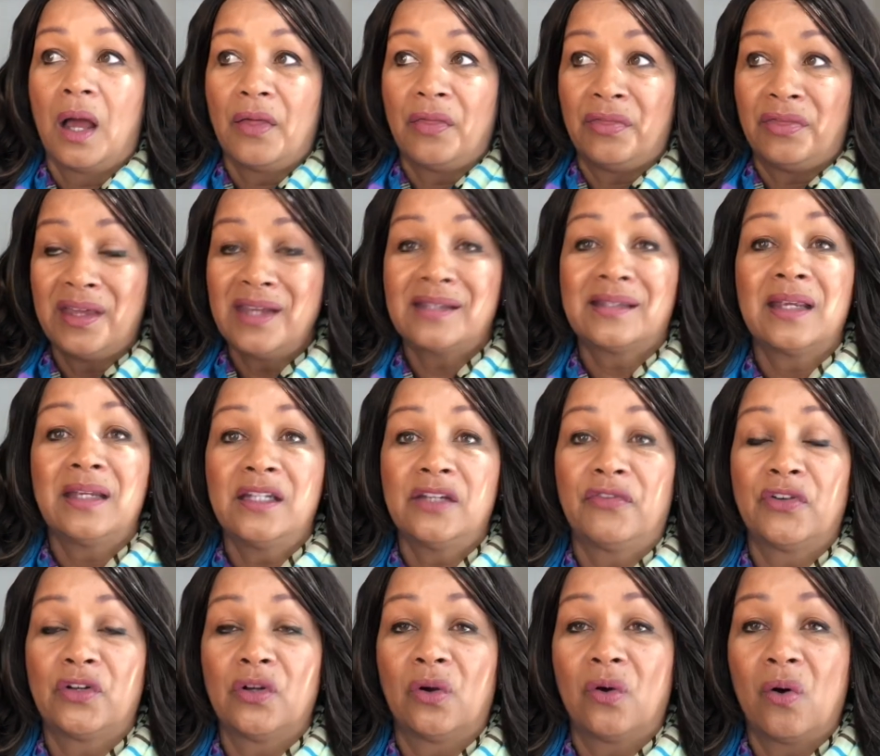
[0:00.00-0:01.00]
this
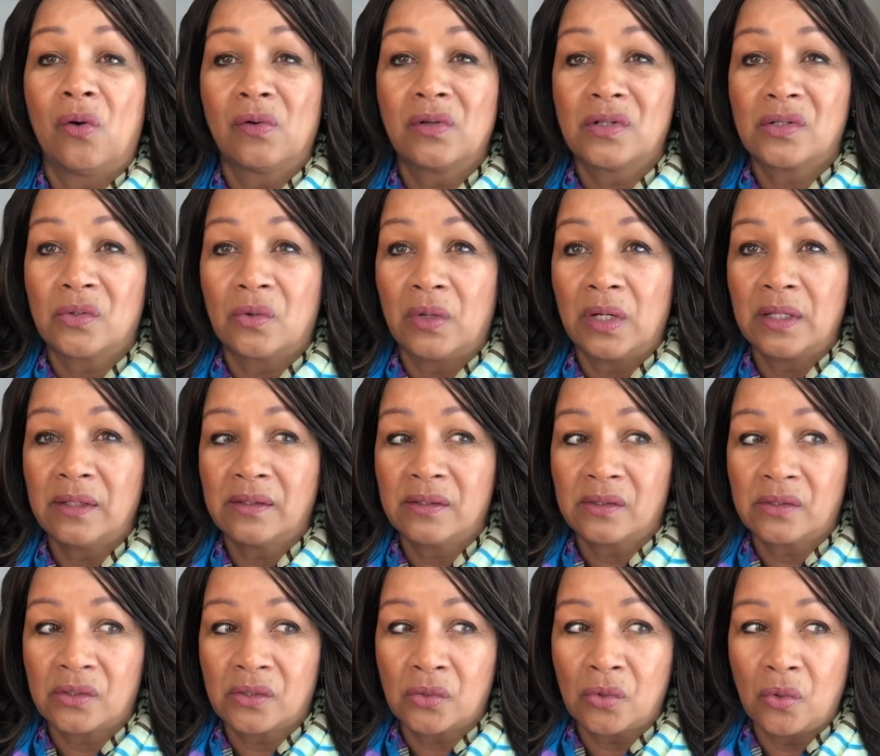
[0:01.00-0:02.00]
individual also is
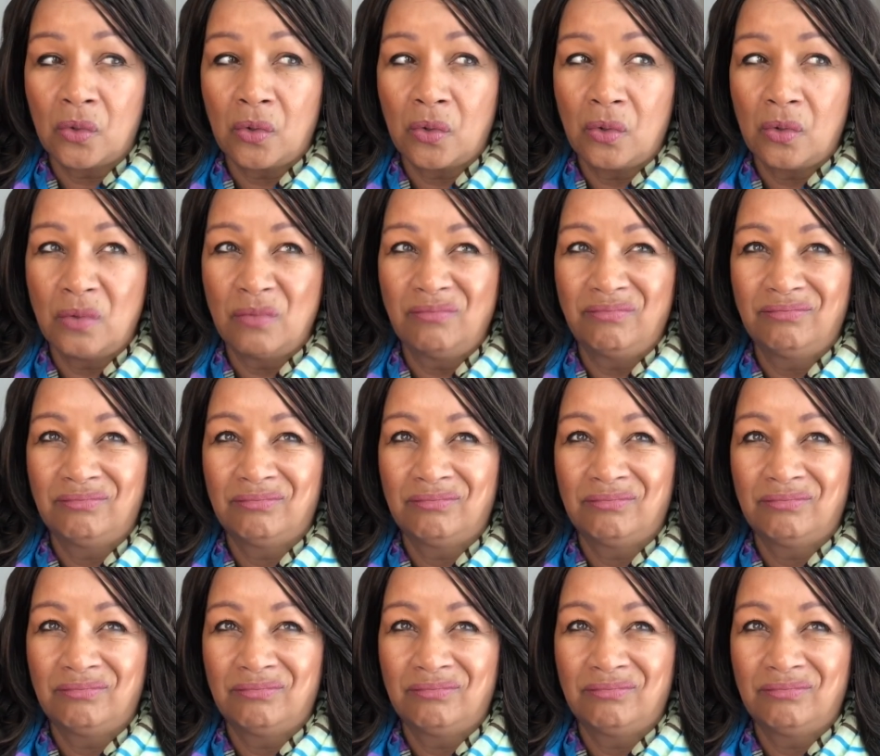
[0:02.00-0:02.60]
so